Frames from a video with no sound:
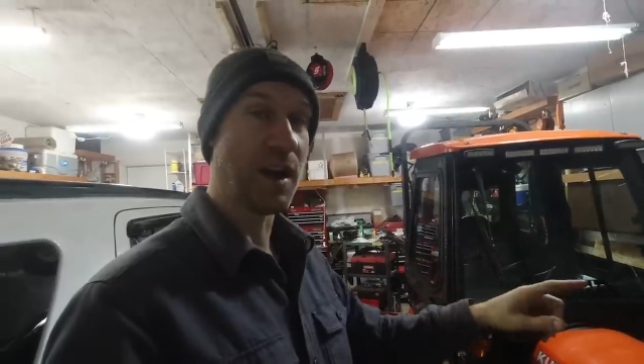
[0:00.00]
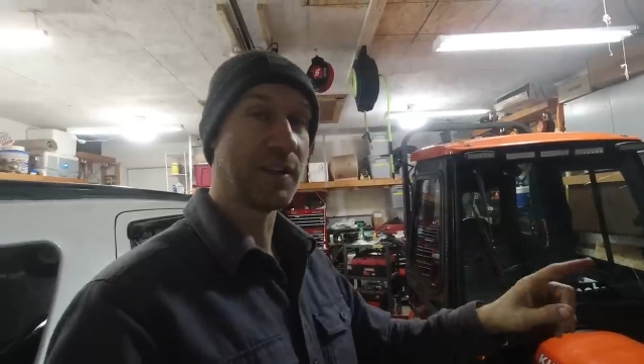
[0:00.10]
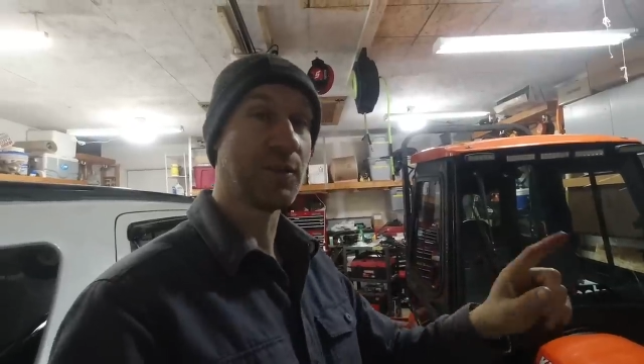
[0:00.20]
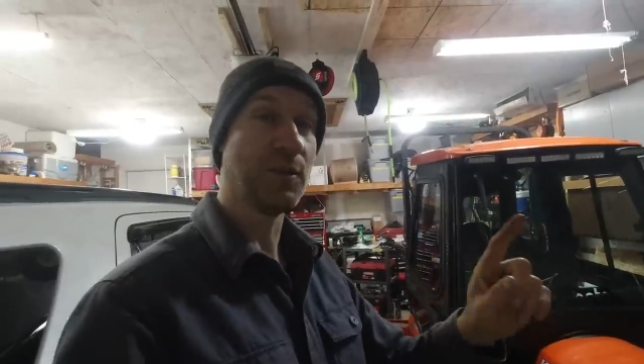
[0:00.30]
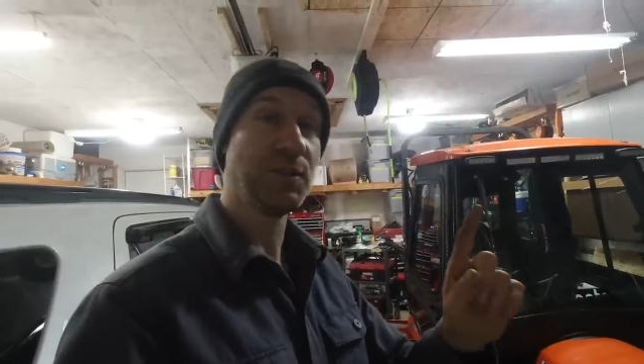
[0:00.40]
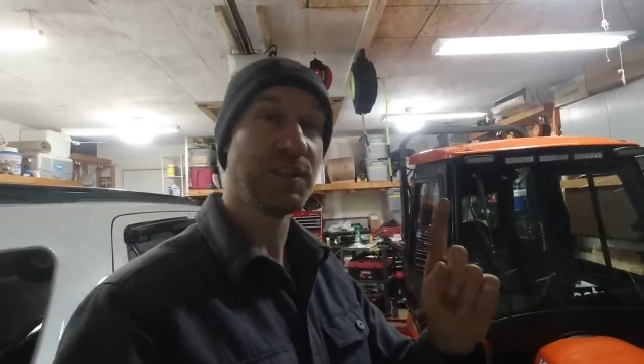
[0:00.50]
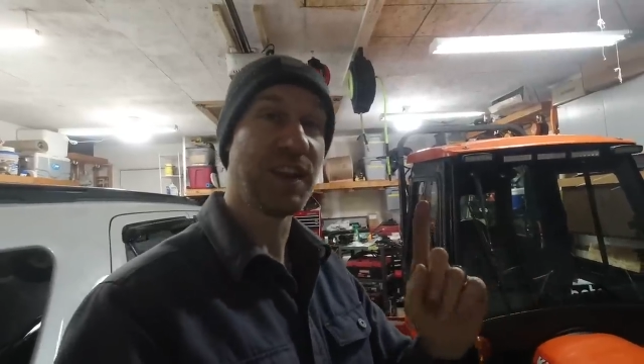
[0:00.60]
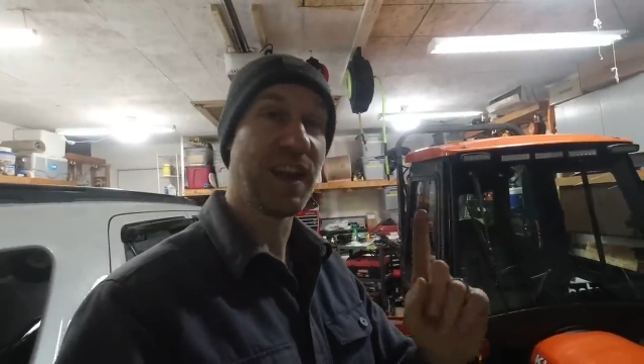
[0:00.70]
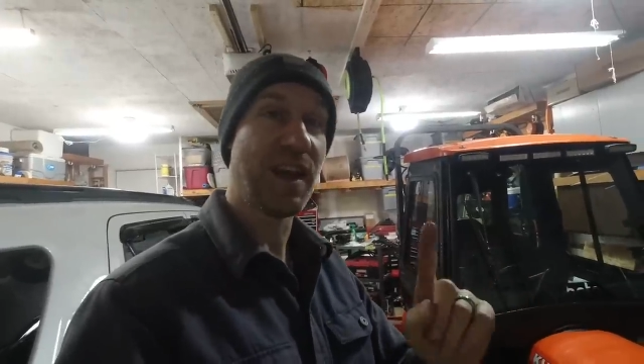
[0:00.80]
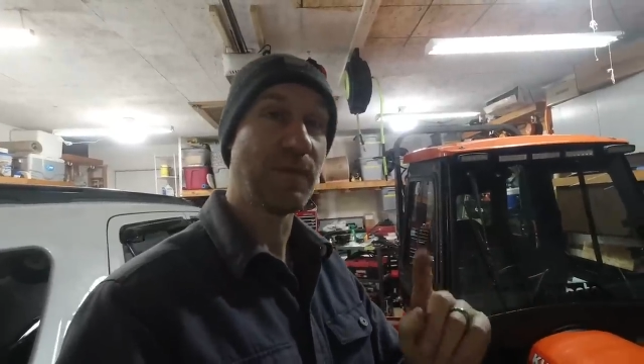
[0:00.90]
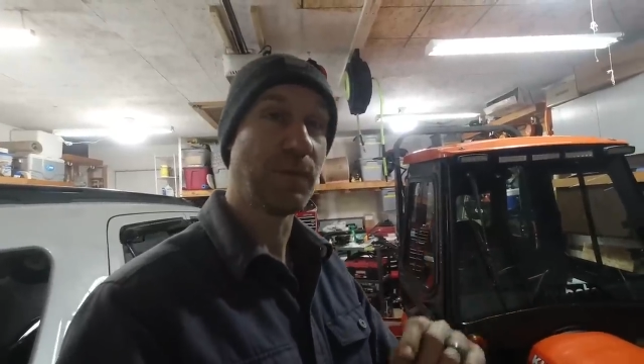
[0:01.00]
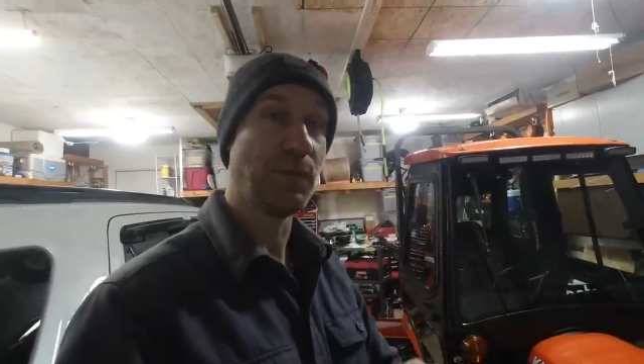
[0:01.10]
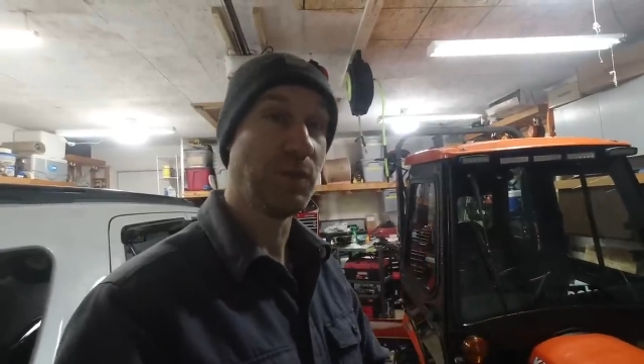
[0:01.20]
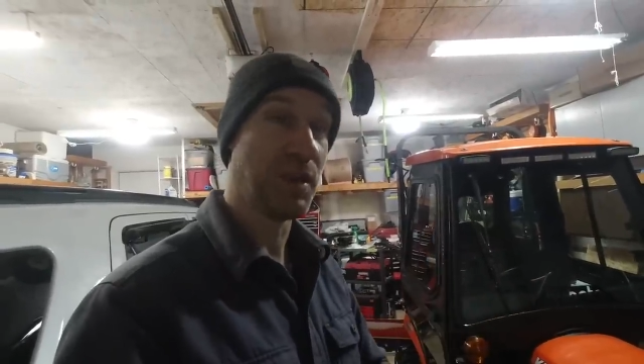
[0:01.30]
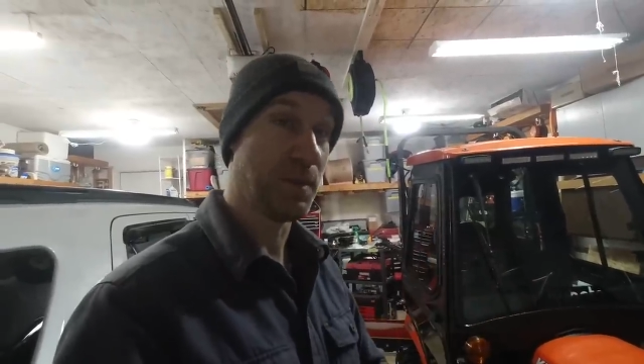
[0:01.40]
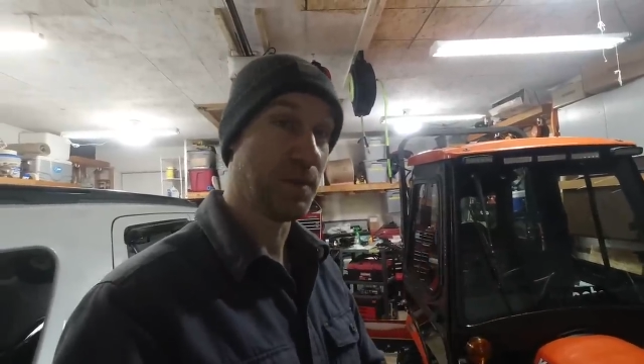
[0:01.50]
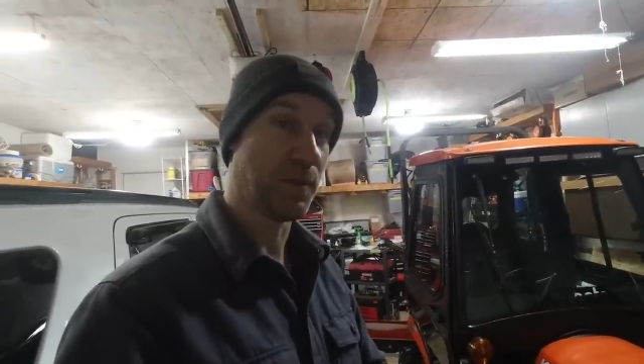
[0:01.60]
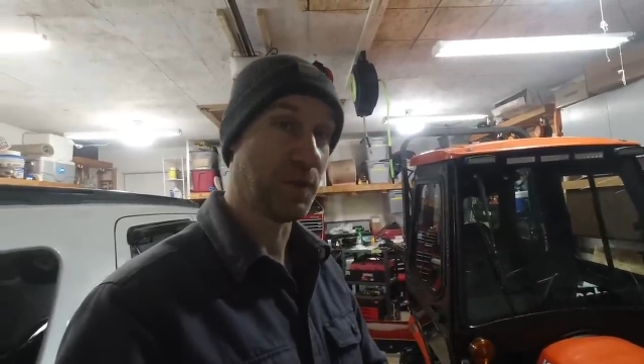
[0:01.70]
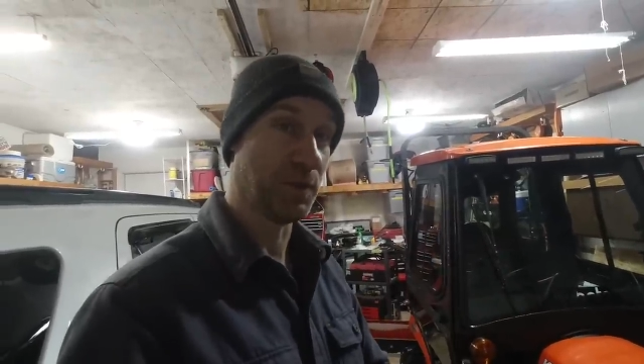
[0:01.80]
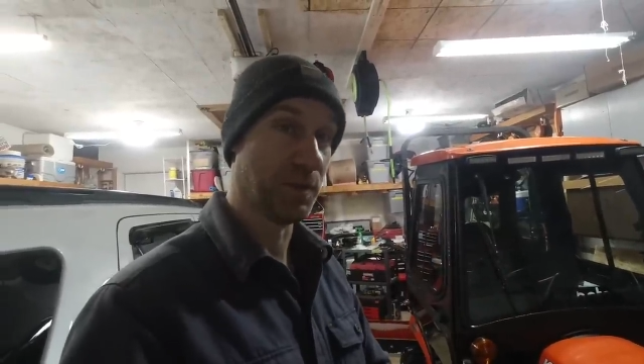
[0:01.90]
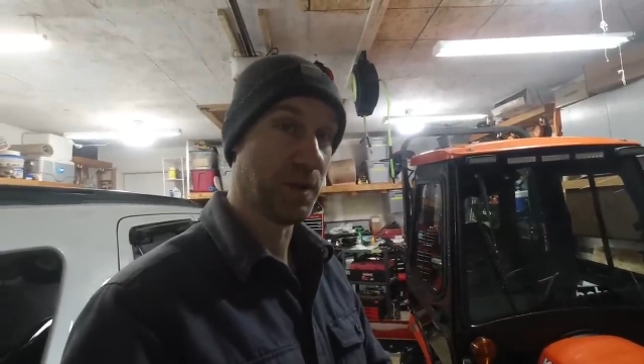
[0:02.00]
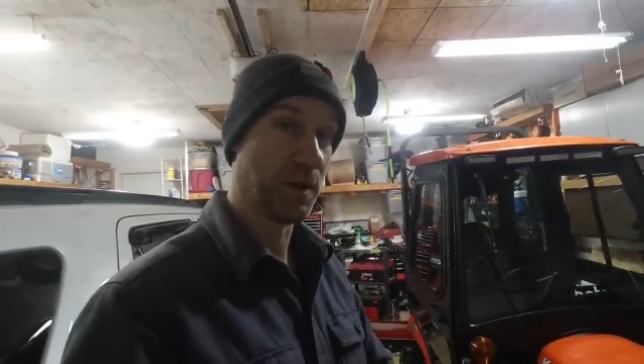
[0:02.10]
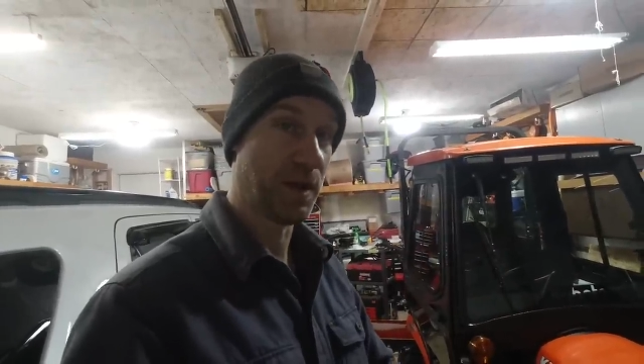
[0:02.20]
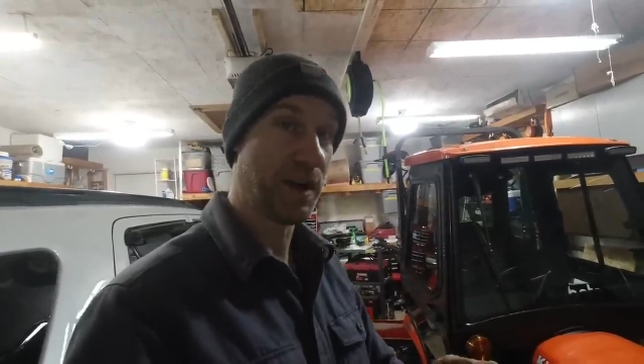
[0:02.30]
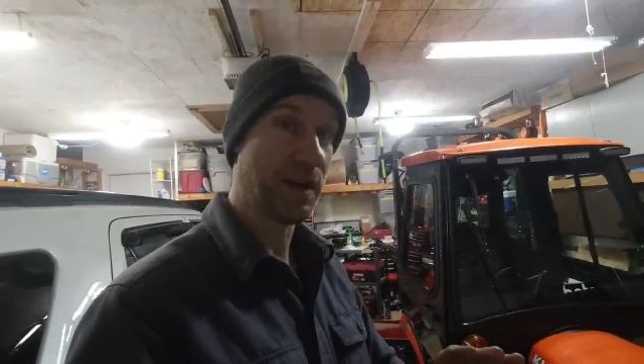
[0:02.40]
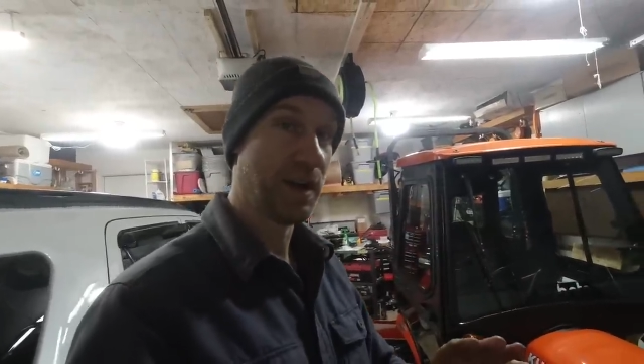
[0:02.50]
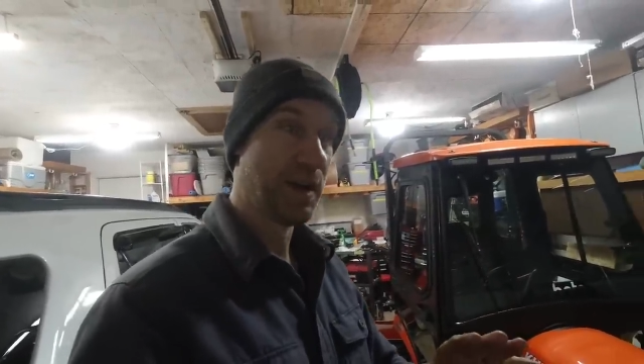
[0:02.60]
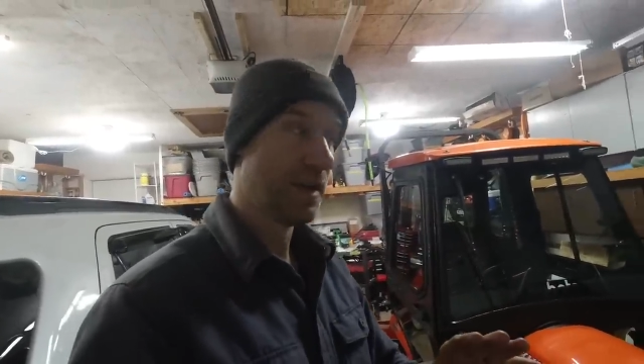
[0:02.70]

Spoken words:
I told you that I have a few tips for you, all right?